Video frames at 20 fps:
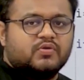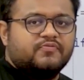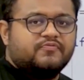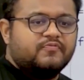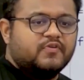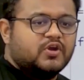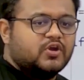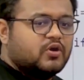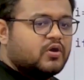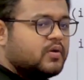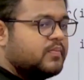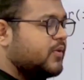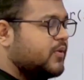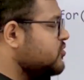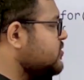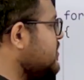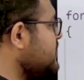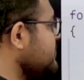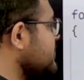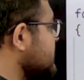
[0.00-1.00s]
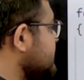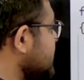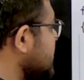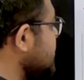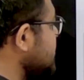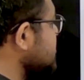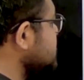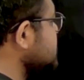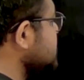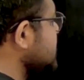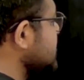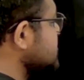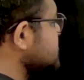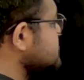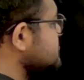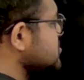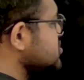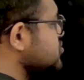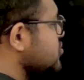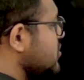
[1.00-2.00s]
if we talk about the implementation, as
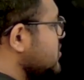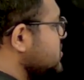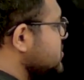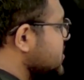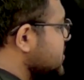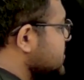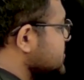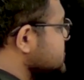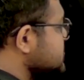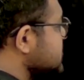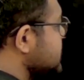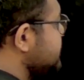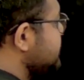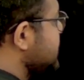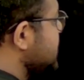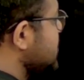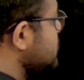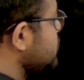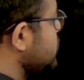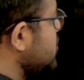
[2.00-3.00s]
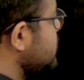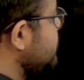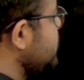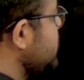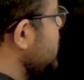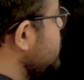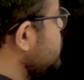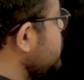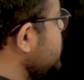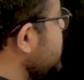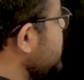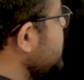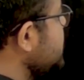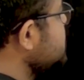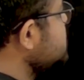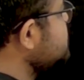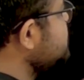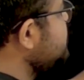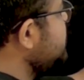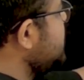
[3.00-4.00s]
we saw in the concept part, what we are doing
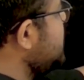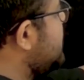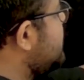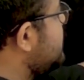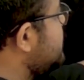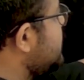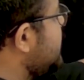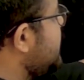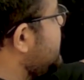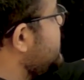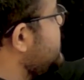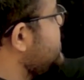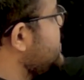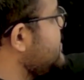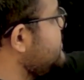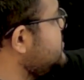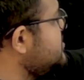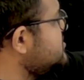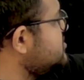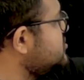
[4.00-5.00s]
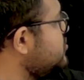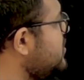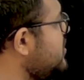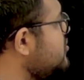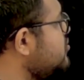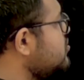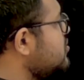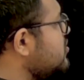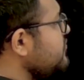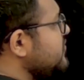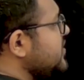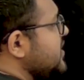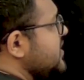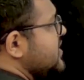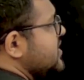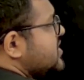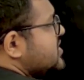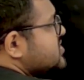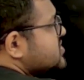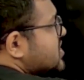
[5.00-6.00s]
is we are taking m as square root of n.
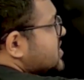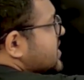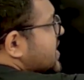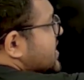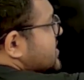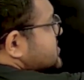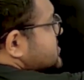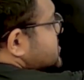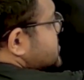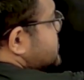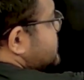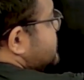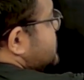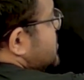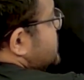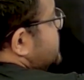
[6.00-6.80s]
Initially answer will